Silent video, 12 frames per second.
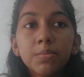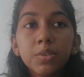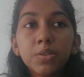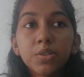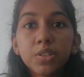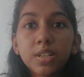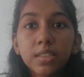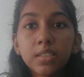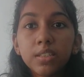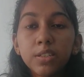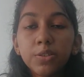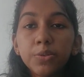because I
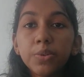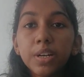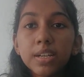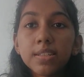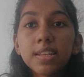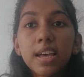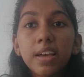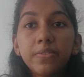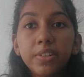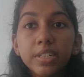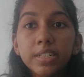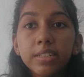think you guys
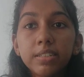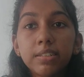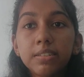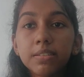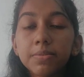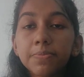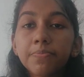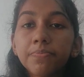have learned it.